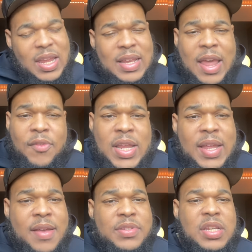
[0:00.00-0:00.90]
And when he
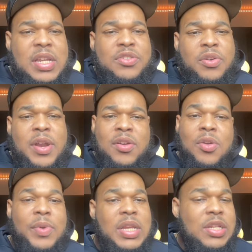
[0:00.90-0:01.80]
comes to Detroit, or
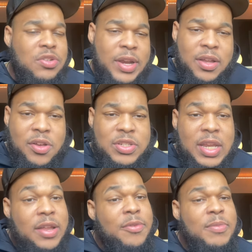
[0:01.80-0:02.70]
when Detroit goes to
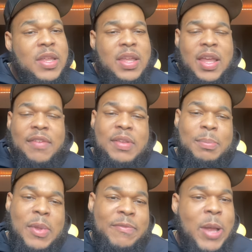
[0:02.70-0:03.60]
him,
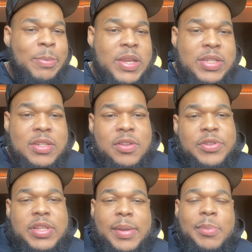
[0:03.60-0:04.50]
if my Pistons lose
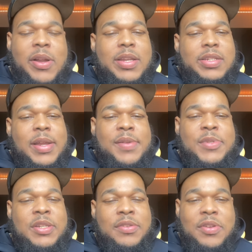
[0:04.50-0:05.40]
to LeBron
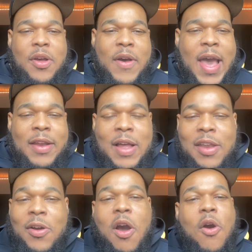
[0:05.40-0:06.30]
James, you know, I
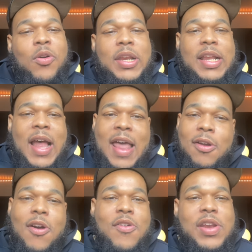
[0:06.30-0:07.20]
don't hold it
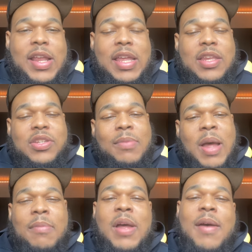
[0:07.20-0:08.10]
against
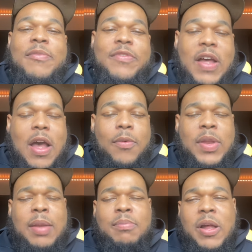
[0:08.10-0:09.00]
them. I'm fine with
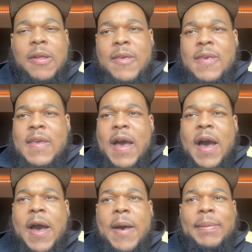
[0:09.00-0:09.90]
it. But
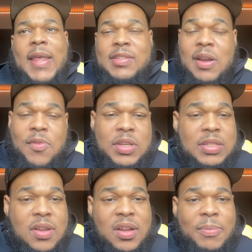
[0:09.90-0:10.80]
that's what I want to
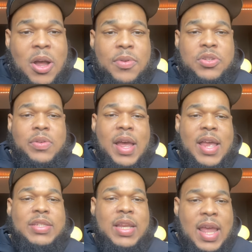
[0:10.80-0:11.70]
talk about with you
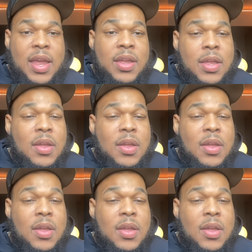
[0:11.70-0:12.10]
guys today.